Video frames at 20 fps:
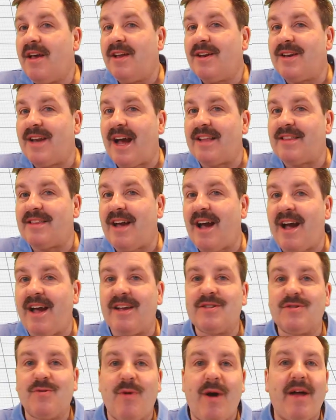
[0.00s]
Not the
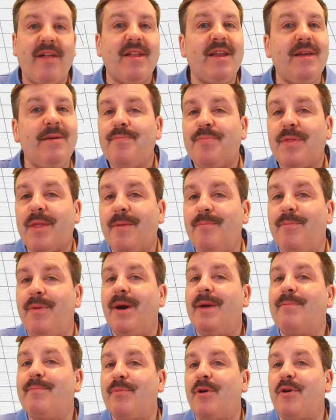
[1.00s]
highest quality,
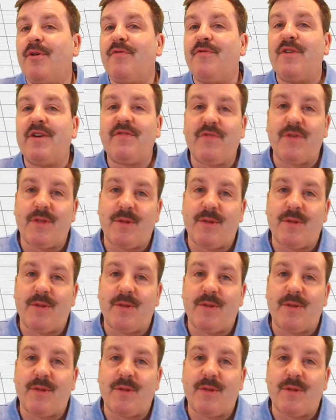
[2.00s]
but perfect for the